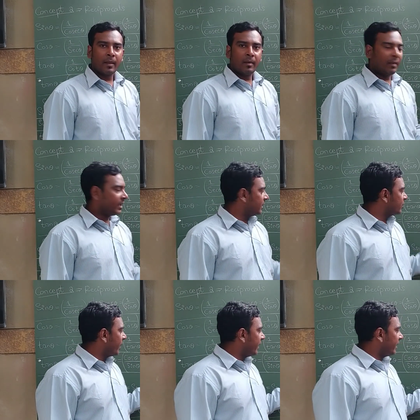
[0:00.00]
But it is
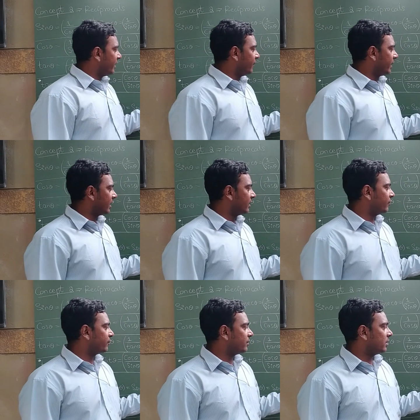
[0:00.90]
very difficult
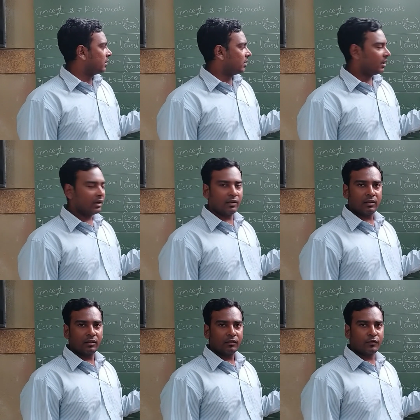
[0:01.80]

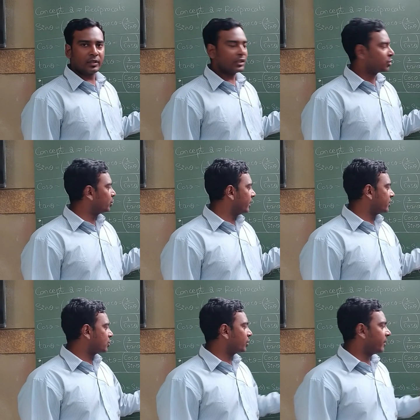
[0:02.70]
for the
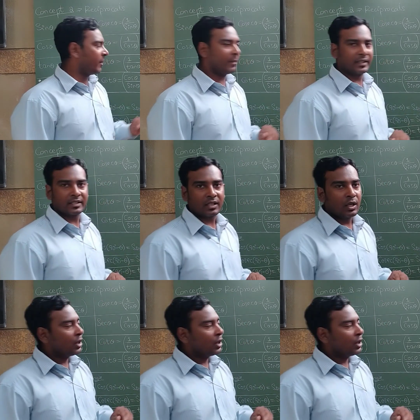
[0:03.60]
students to remember this.